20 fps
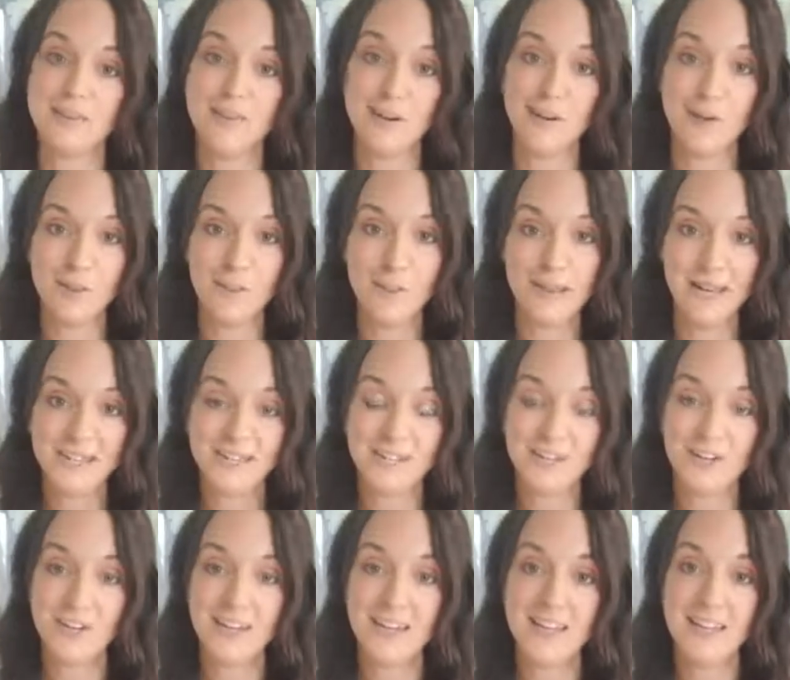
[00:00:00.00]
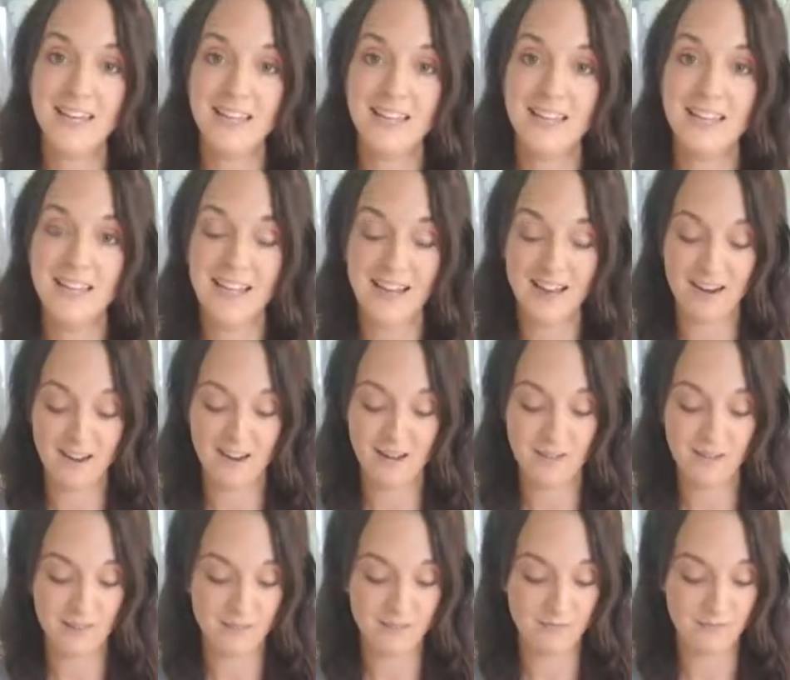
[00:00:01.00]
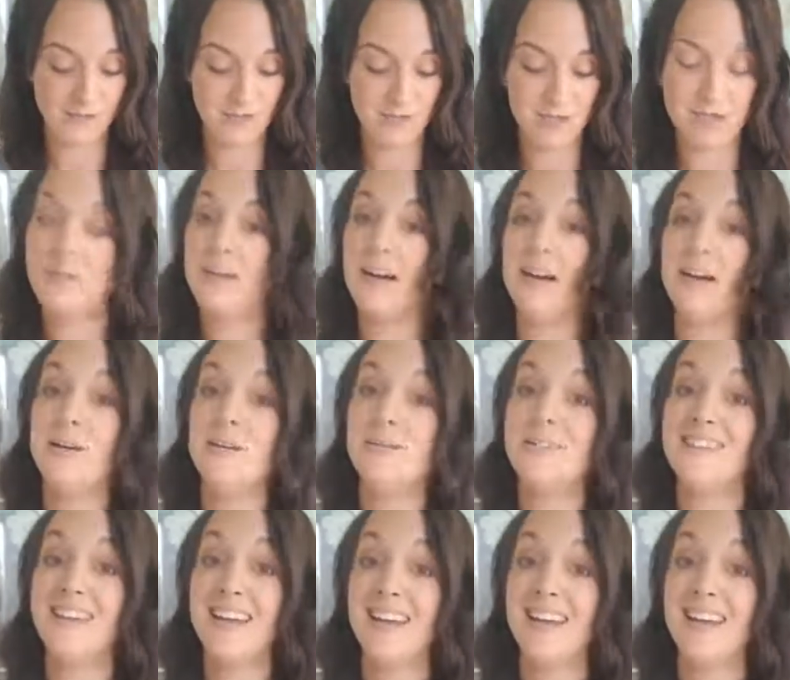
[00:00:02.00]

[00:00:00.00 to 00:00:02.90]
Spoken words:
all the bacteria in the air that's running around,